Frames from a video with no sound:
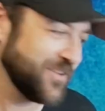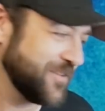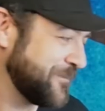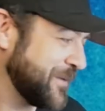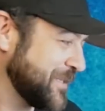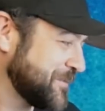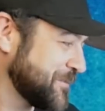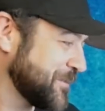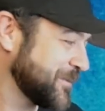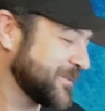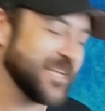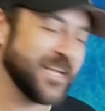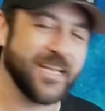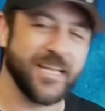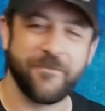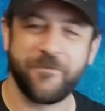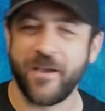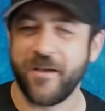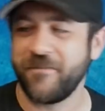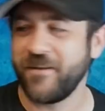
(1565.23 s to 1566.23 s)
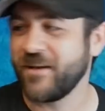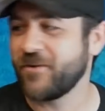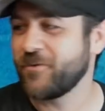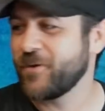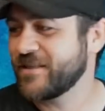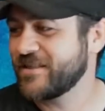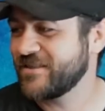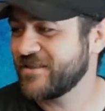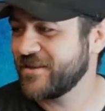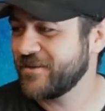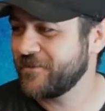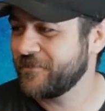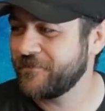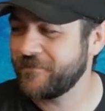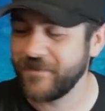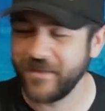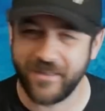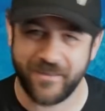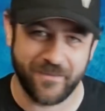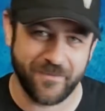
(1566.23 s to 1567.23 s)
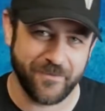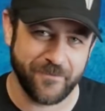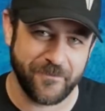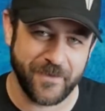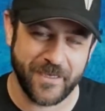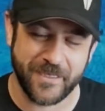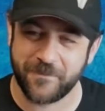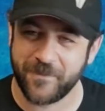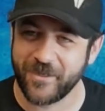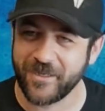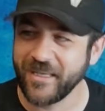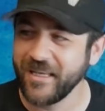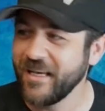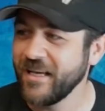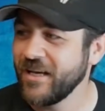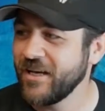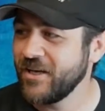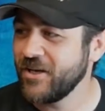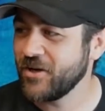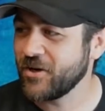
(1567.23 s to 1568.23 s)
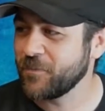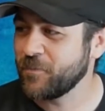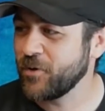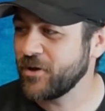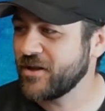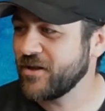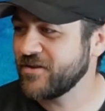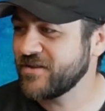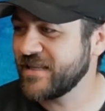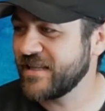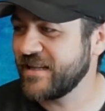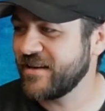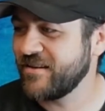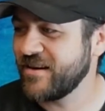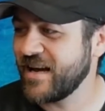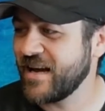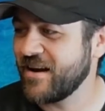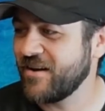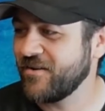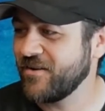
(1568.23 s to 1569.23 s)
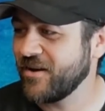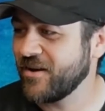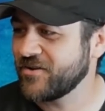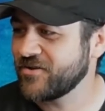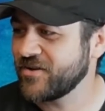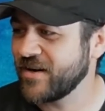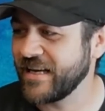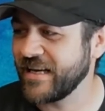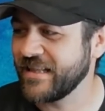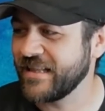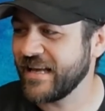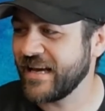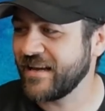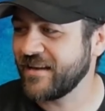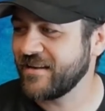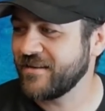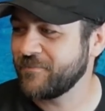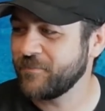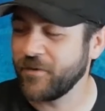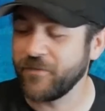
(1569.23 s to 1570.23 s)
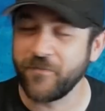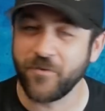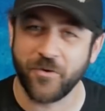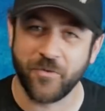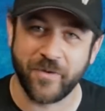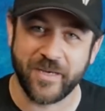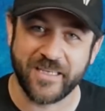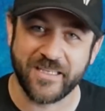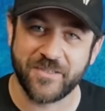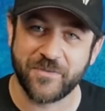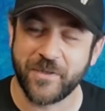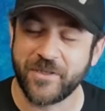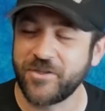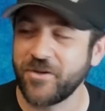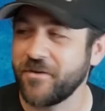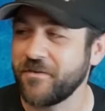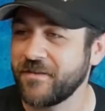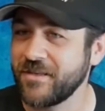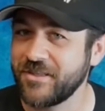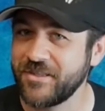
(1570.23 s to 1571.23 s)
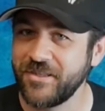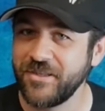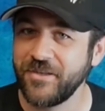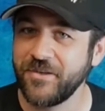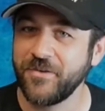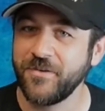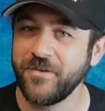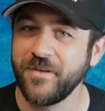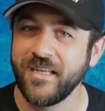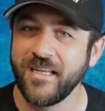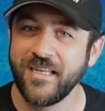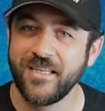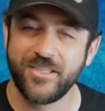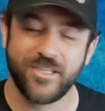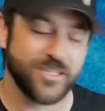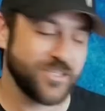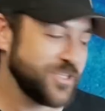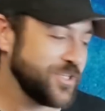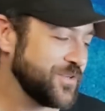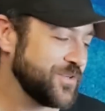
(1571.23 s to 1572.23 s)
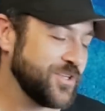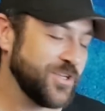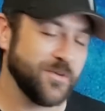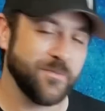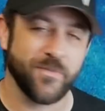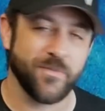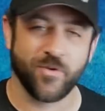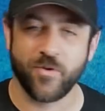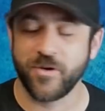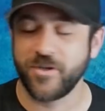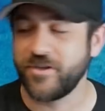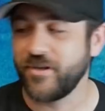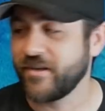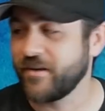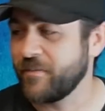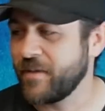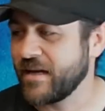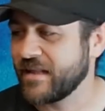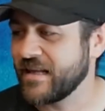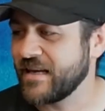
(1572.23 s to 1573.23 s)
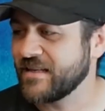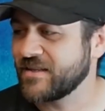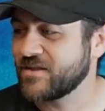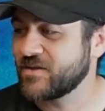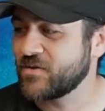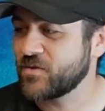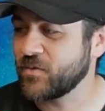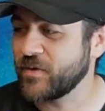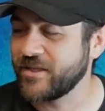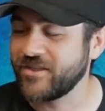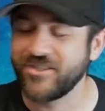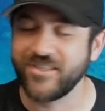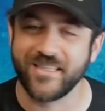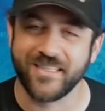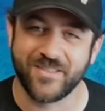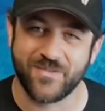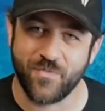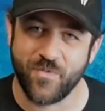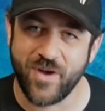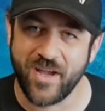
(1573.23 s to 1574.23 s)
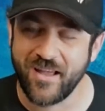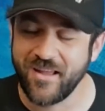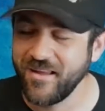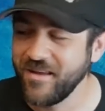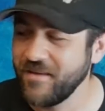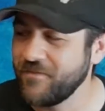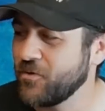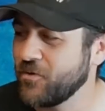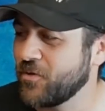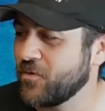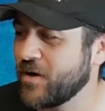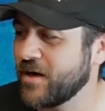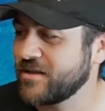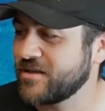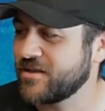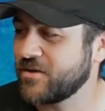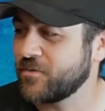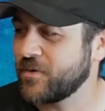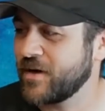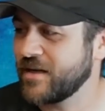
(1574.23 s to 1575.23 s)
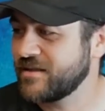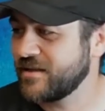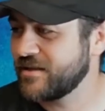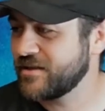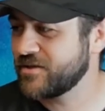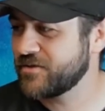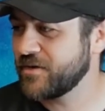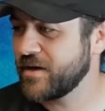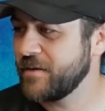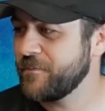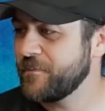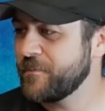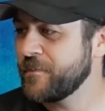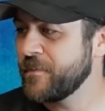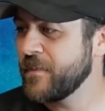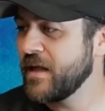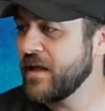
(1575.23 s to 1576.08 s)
on the Facebook side. If you have any questions on in Facebook, you can put those in there now. I'll try and get that before we switch over to just YouTube. Of course, you can make that switch as well if you want to watch the rest of the stream.